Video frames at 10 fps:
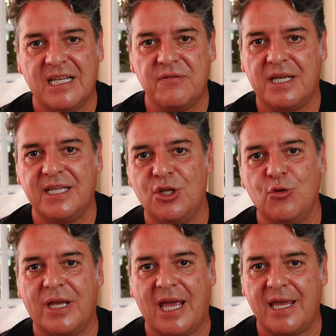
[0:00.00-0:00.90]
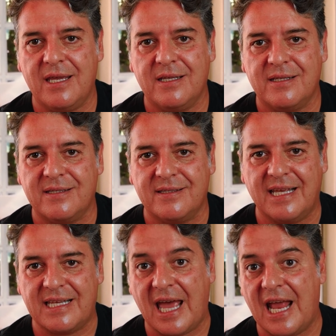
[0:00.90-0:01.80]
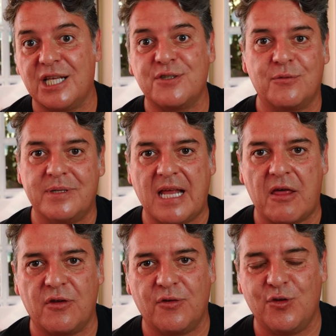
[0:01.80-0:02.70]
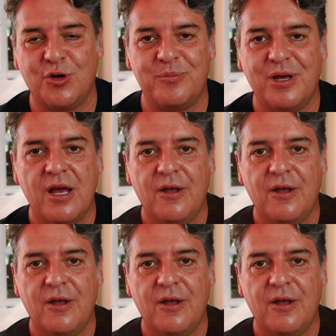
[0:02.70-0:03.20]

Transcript: living in the UK that hails from the south of Europe